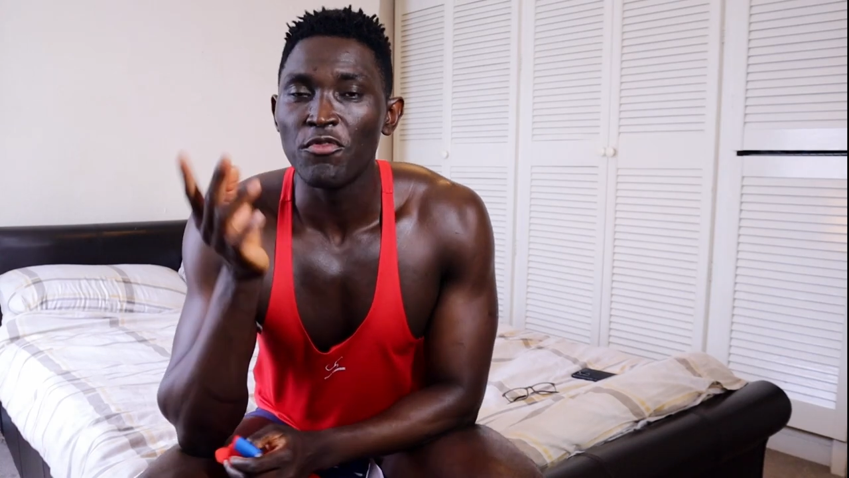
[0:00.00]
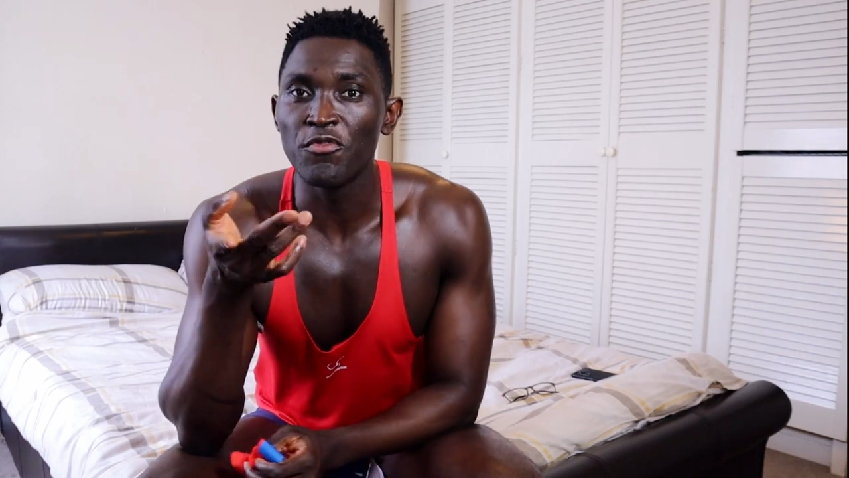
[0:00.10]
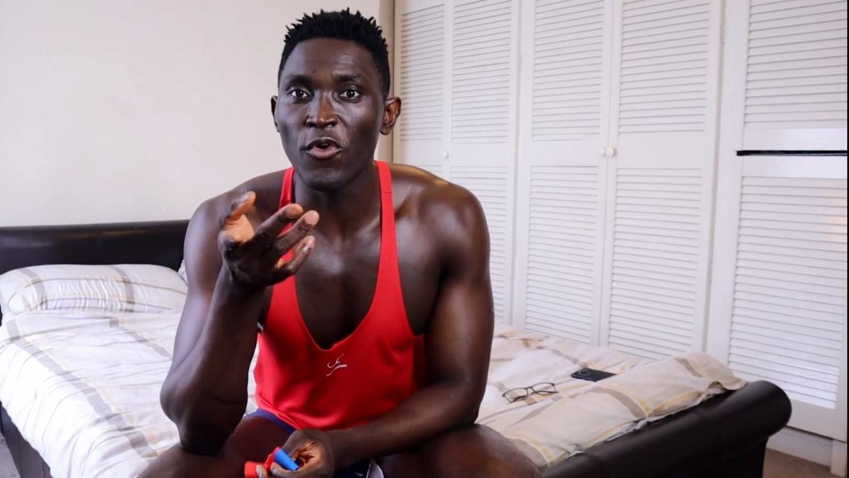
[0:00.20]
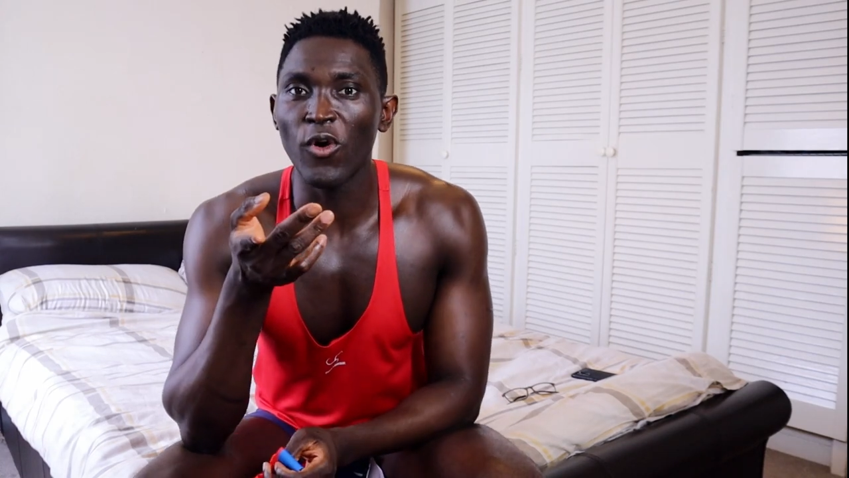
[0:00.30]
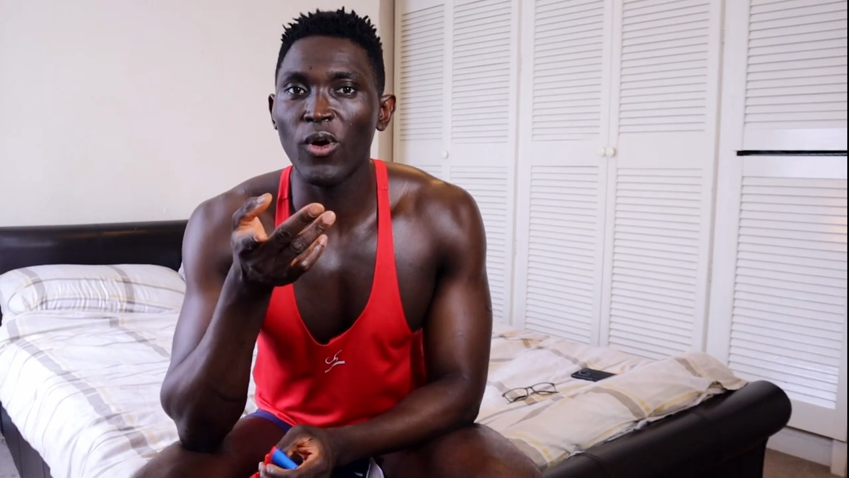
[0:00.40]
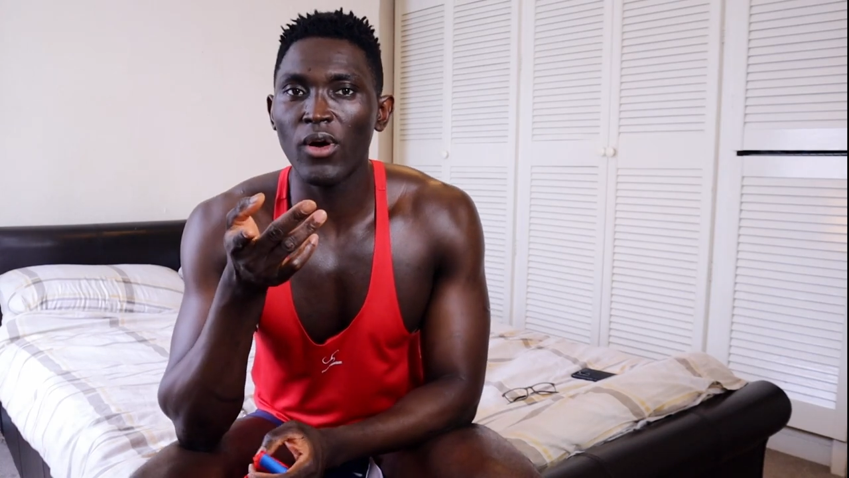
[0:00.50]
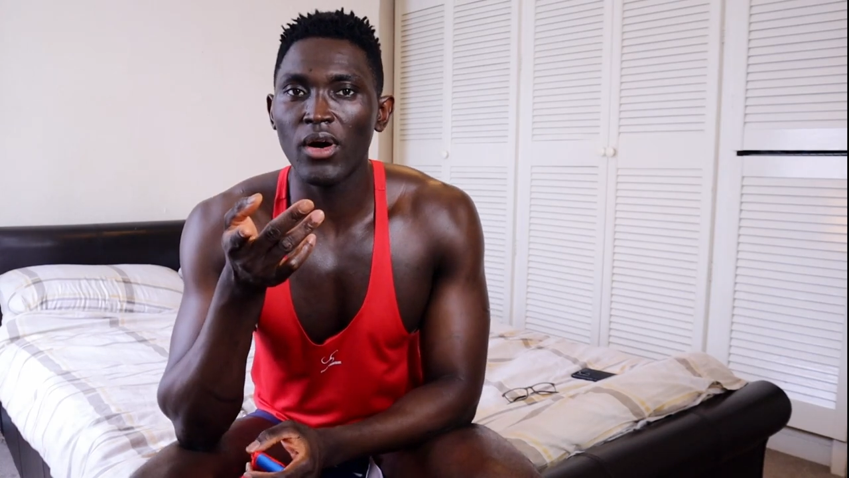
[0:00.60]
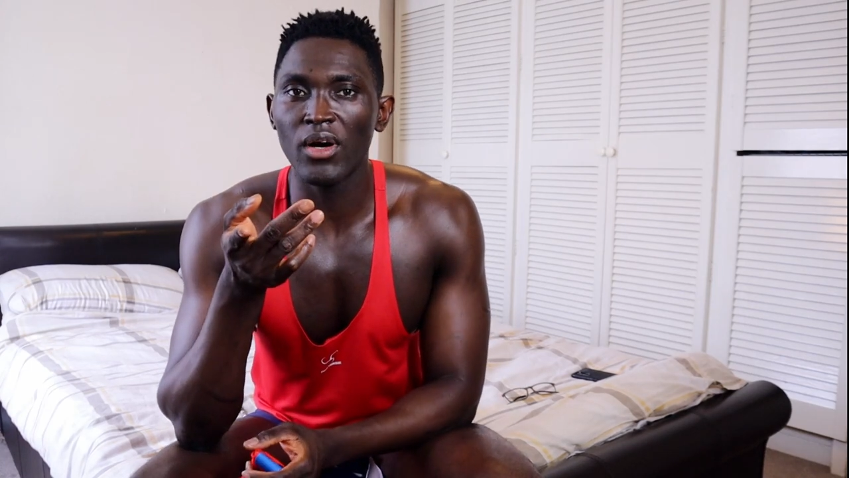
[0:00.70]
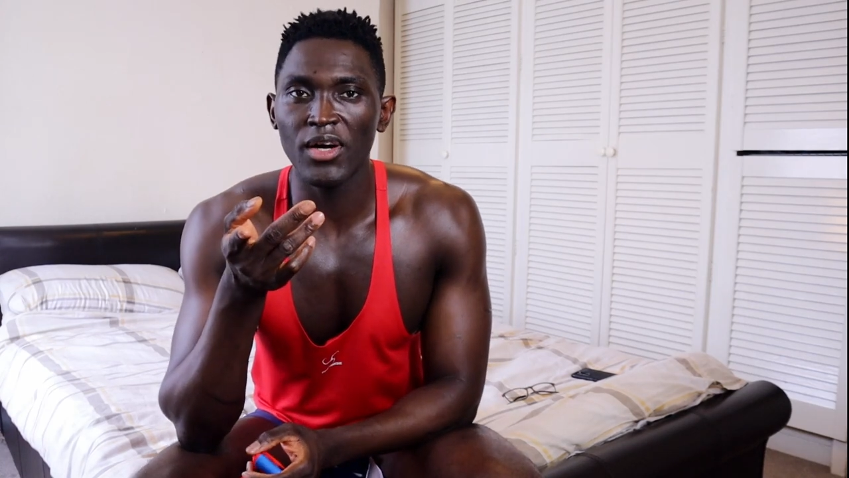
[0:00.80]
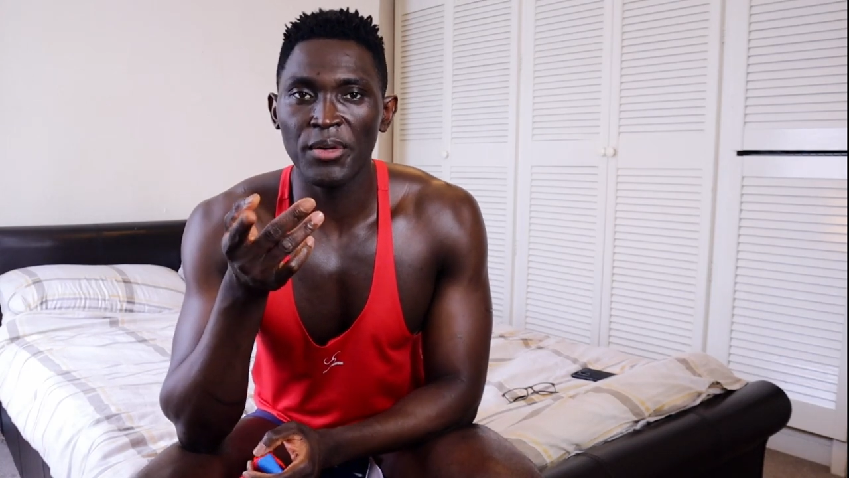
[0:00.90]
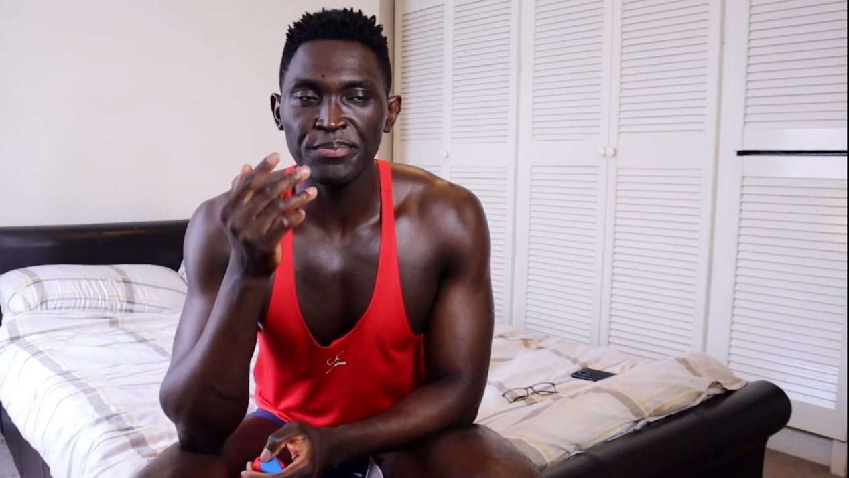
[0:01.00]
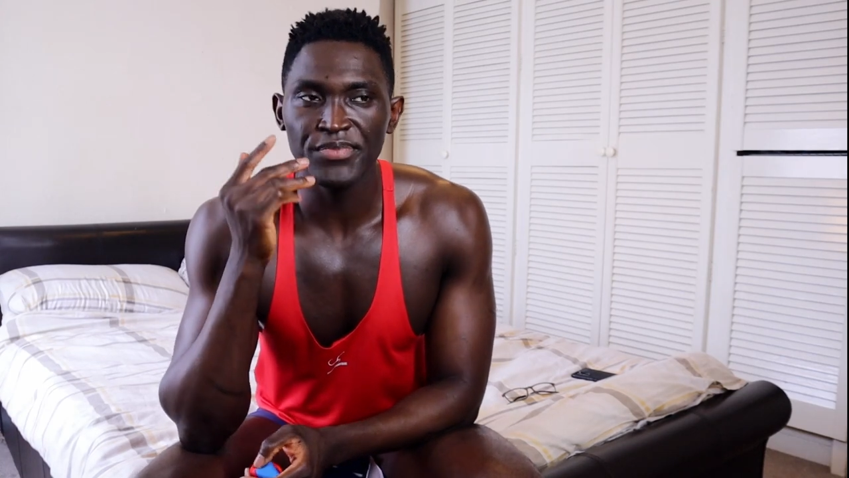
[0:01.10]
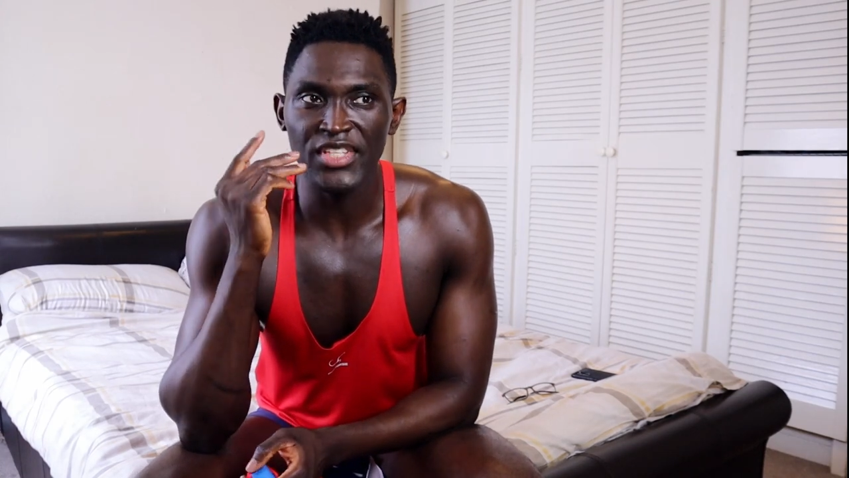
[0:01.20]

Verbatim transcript: for um,